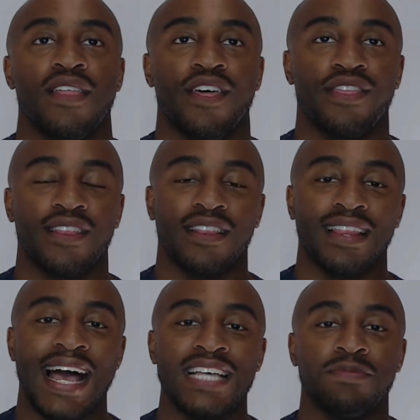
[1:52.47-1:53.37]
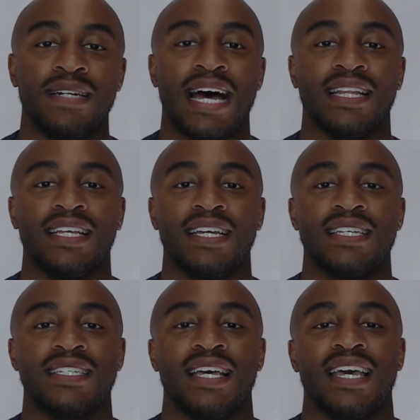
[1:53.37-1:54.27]
The last but not
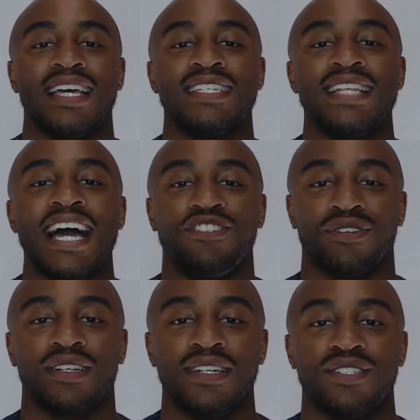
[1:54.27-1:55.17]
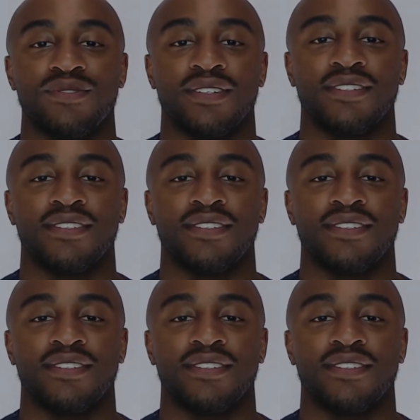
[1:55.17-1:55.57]
least is nitroglycerin.